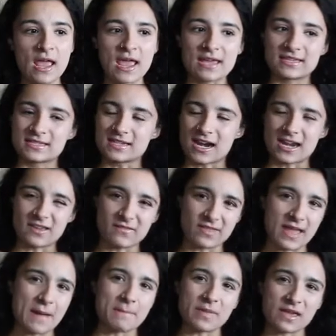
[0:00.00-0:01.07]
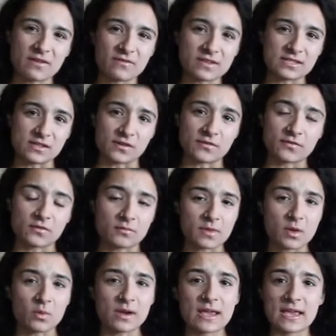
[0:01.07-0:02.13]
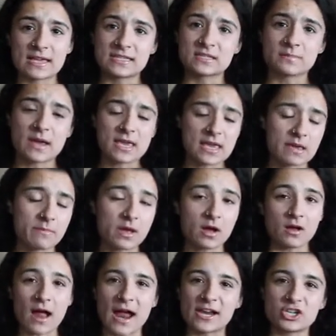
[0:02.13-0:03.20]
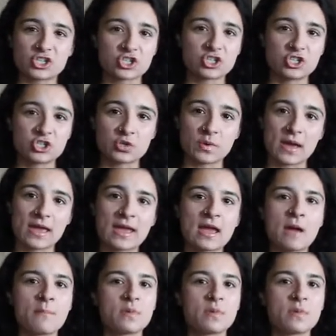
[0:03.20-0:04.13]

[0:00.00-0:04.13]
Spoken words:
It's not even that big of a deal for me. When it hits my email, I just do it.